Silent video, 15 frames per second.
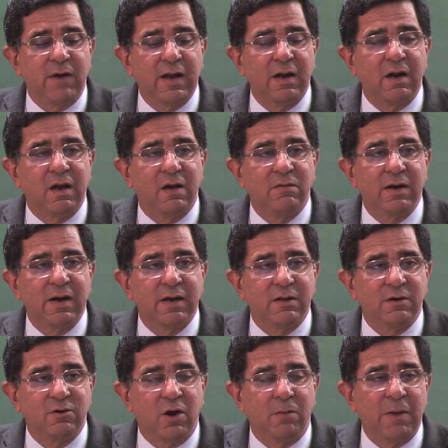final cover at
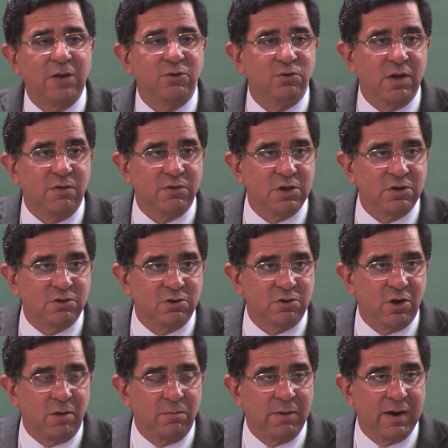the top. I should have reached the
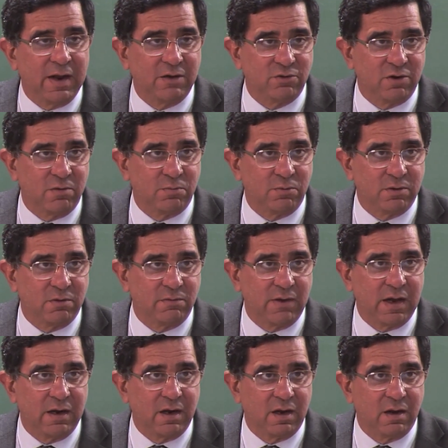top and I should have put the
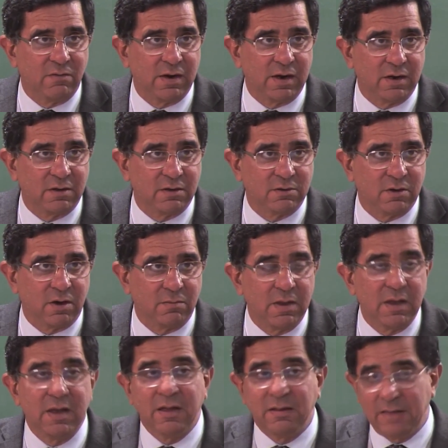final cover at the top.
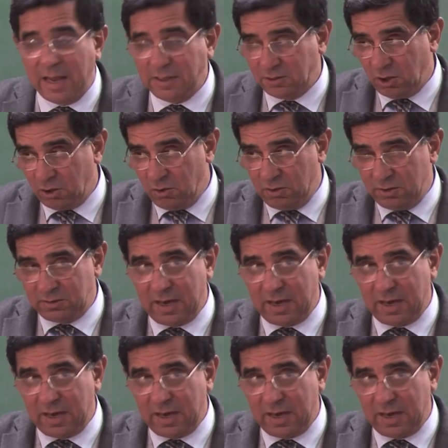That is how you will